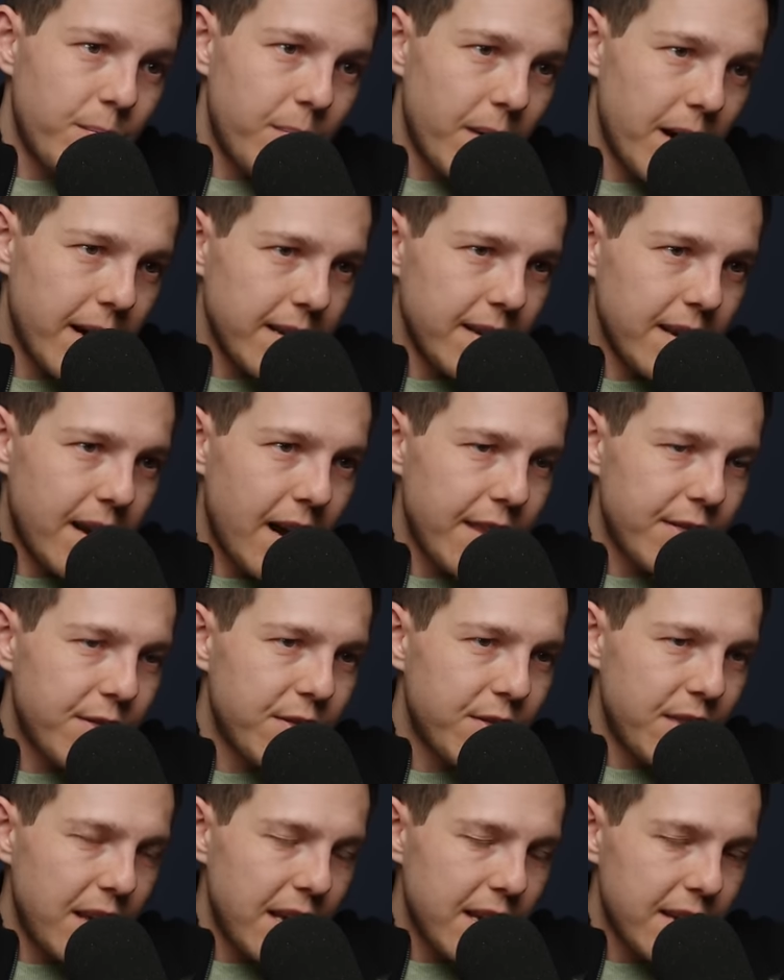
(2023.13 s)
But I
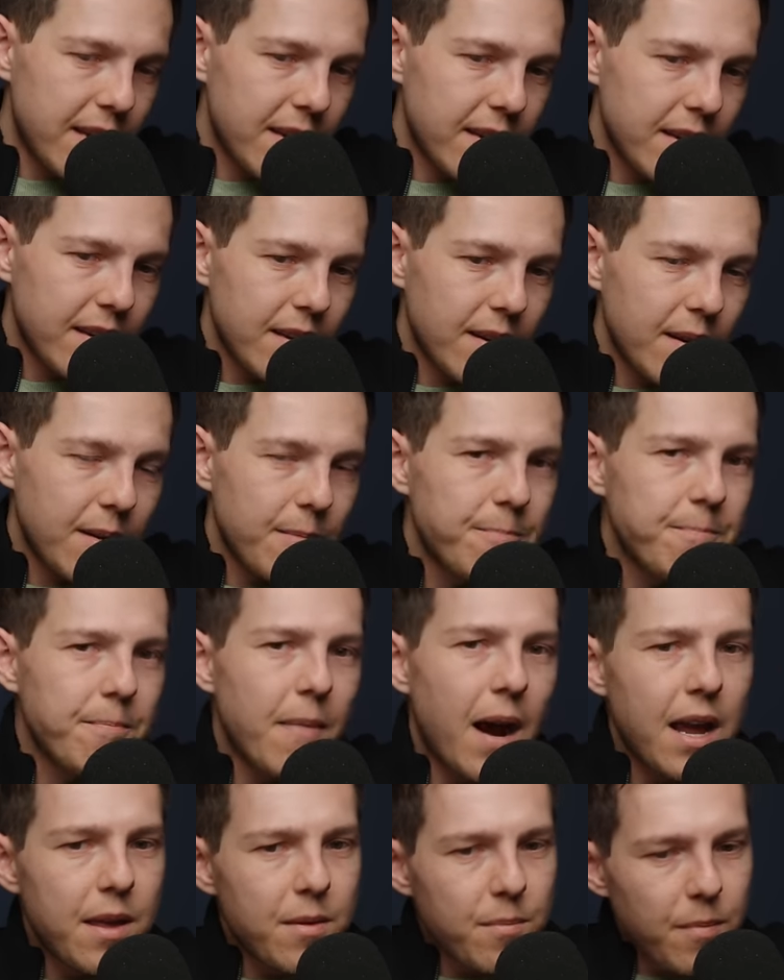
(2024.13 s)
think
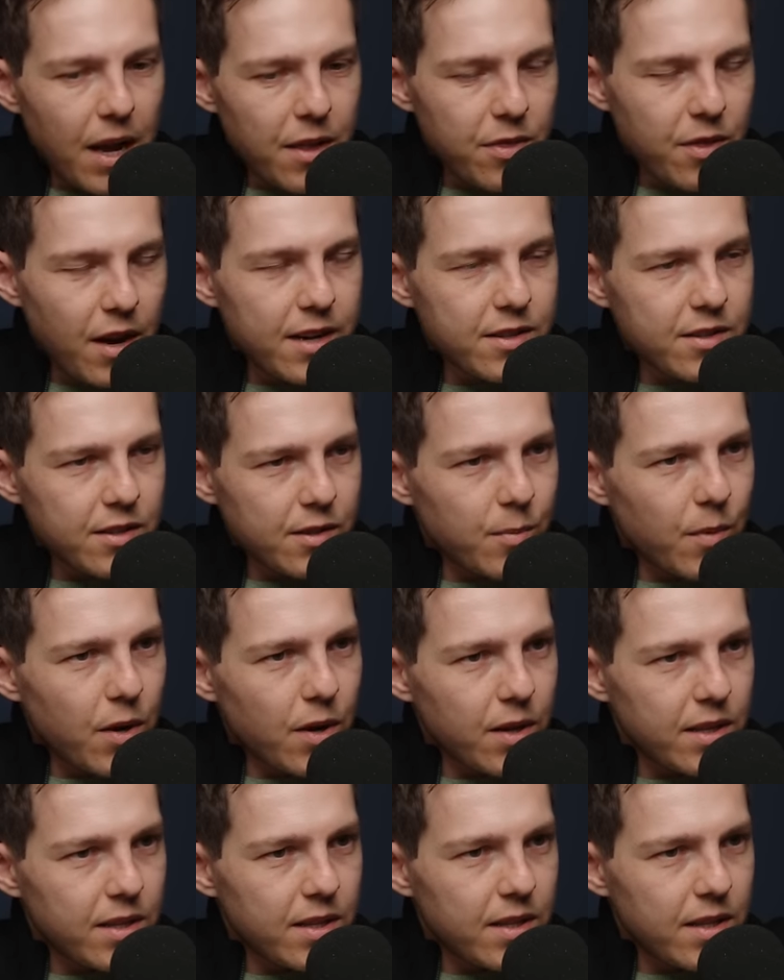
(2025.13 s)
my my thought is that the
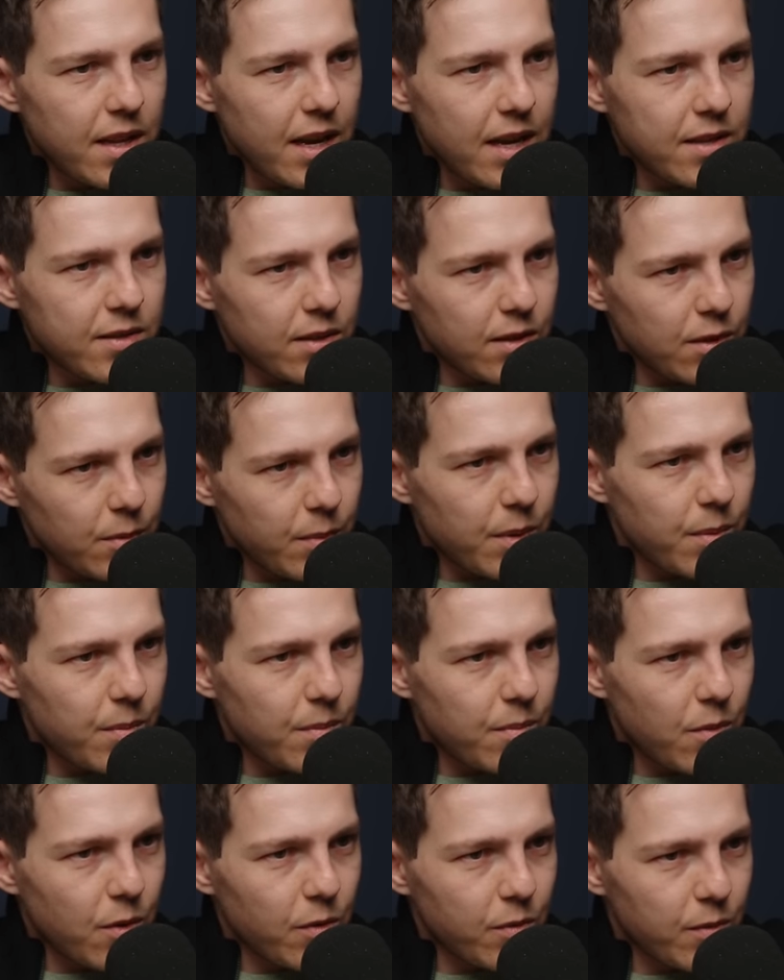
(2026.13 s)
market has a little bit
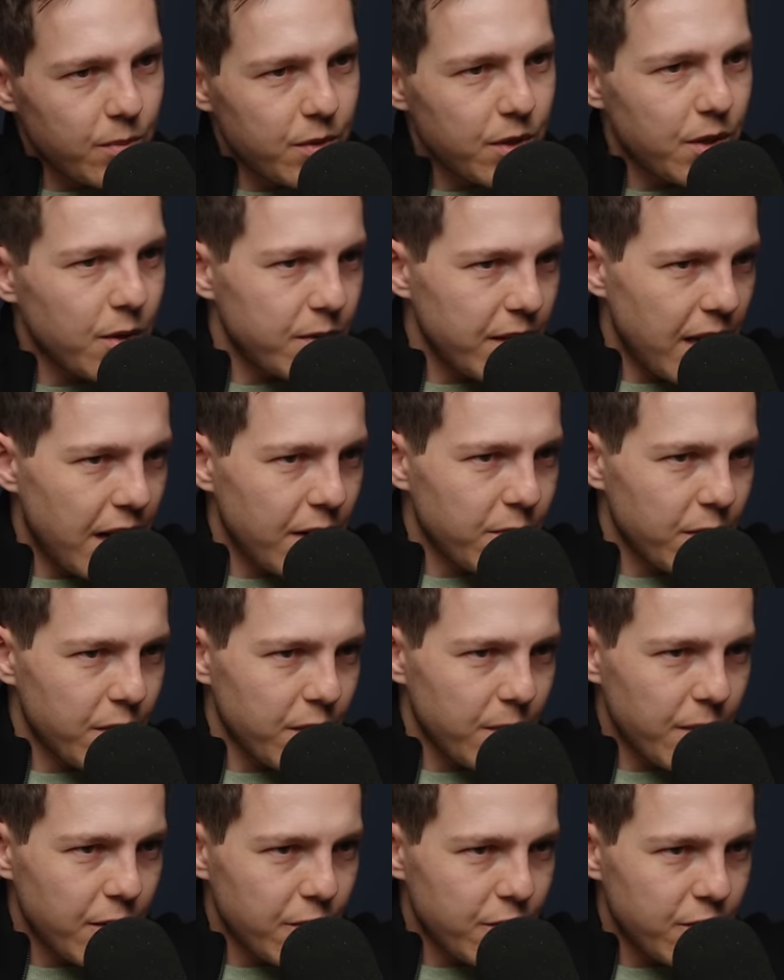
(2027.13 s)
more room to go down for
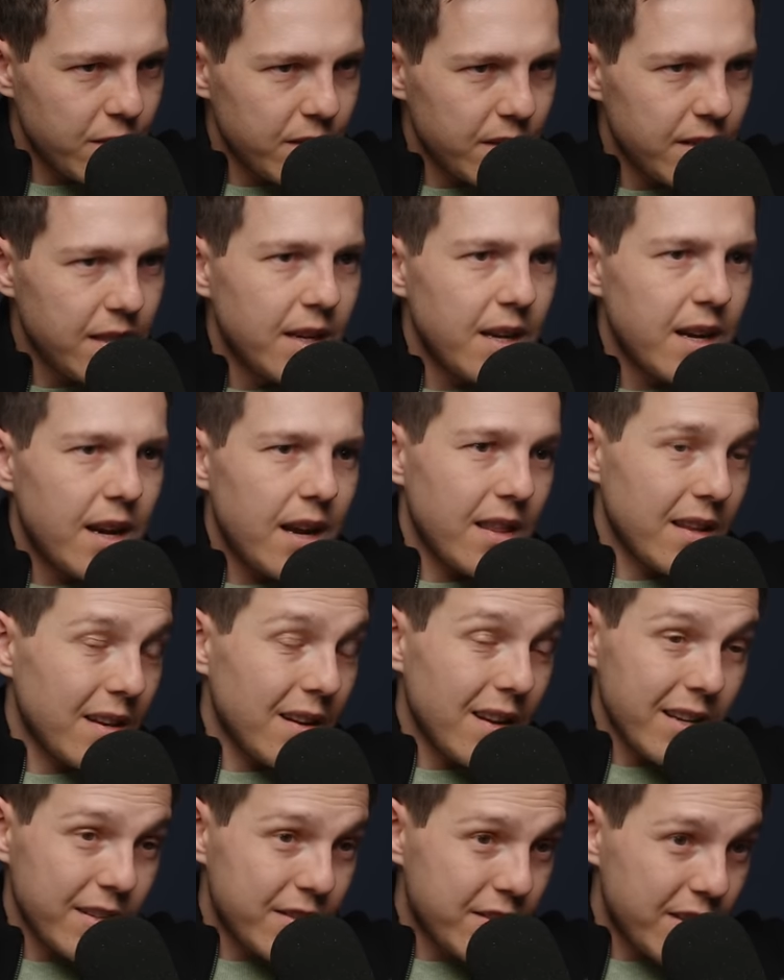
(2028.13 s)
commercial, mm -hmm. and a
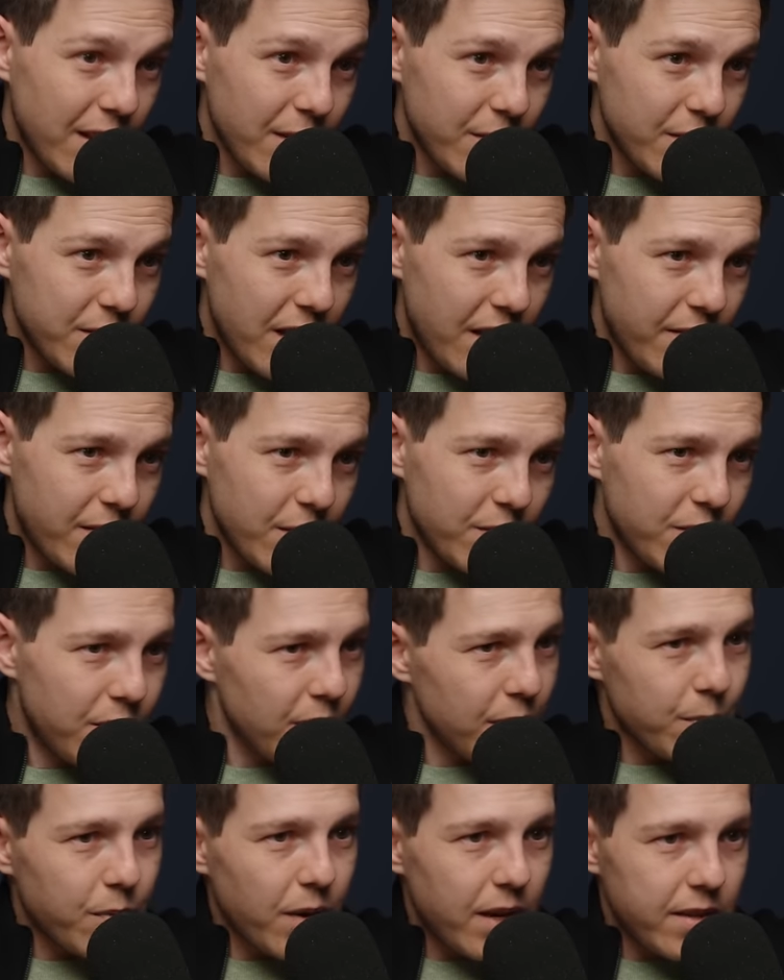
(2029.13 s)
lot of sellers haven't
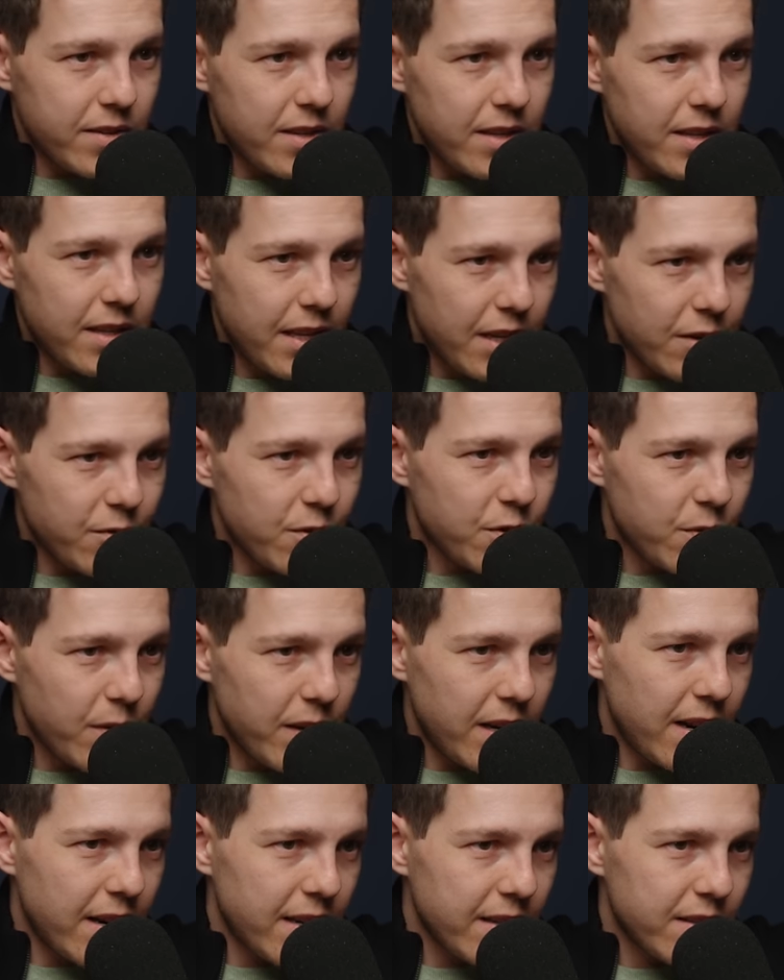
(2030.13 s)
fully priced in the interest
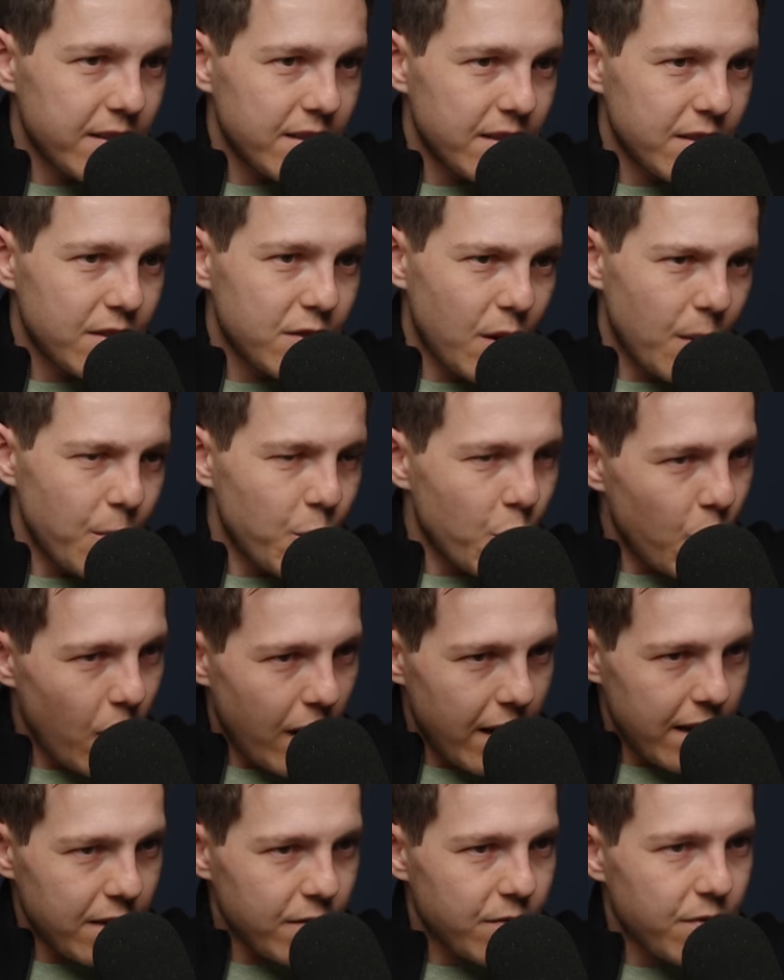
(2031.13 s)
rate hikes. So I'm
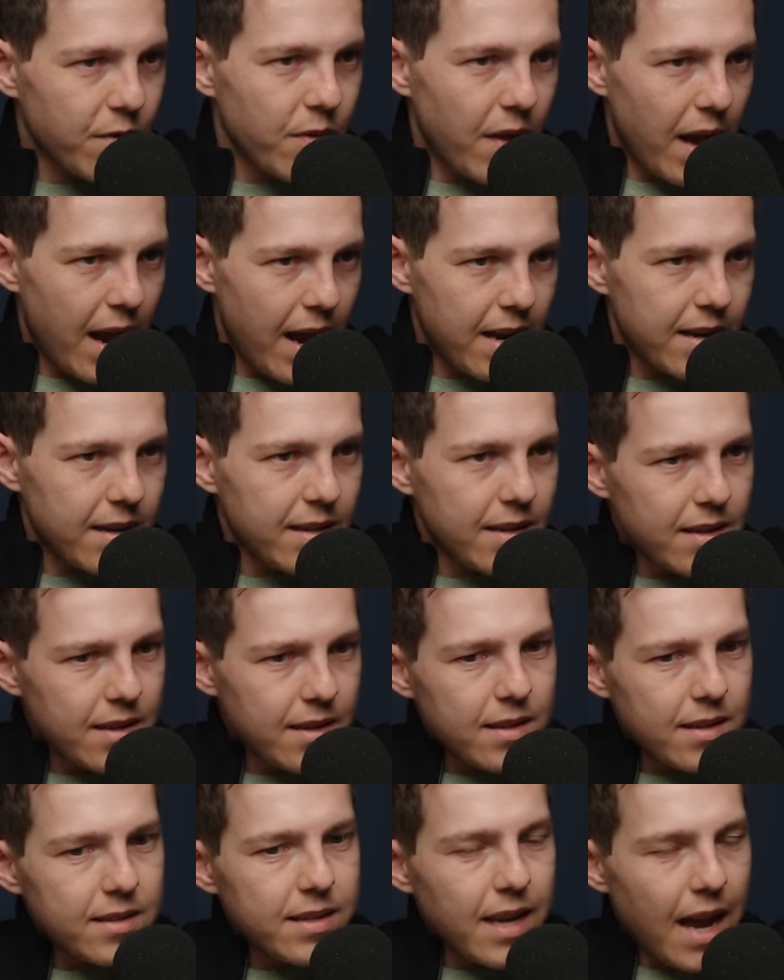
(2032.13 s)
waiting for that
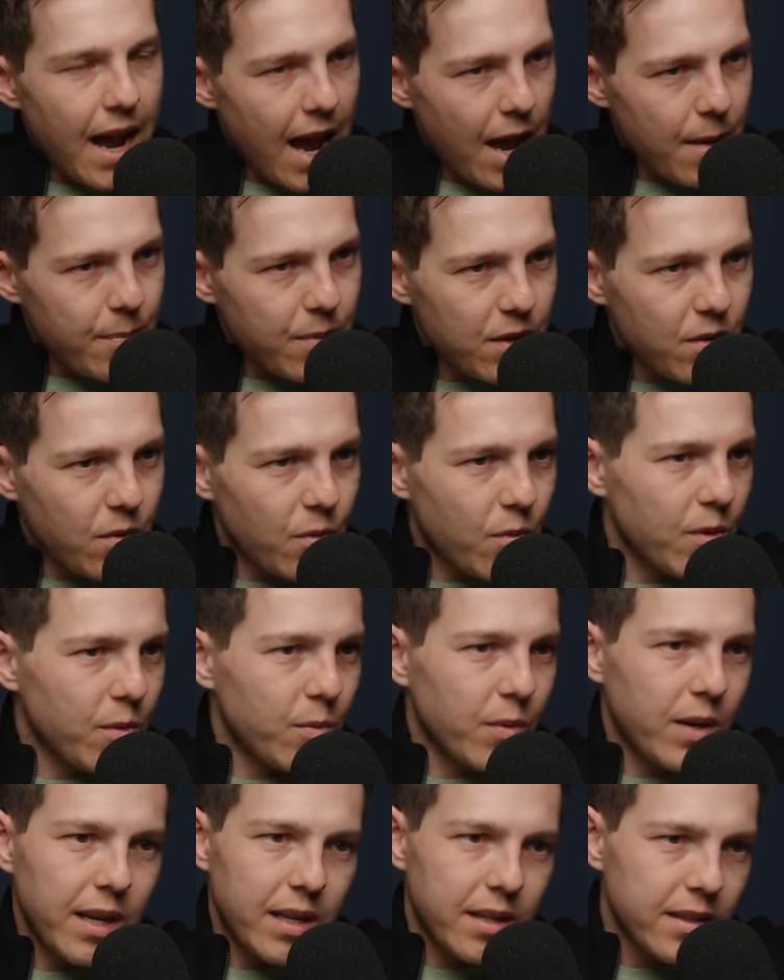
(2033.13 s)
to happen,
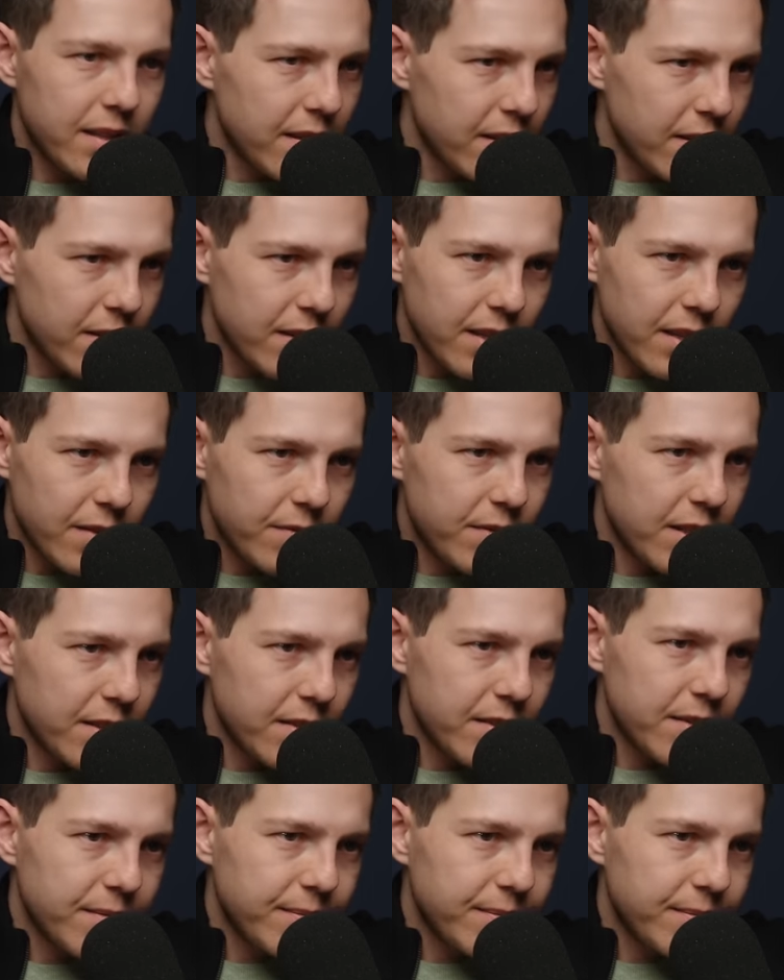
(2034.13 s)
or when I could get a good enough deal.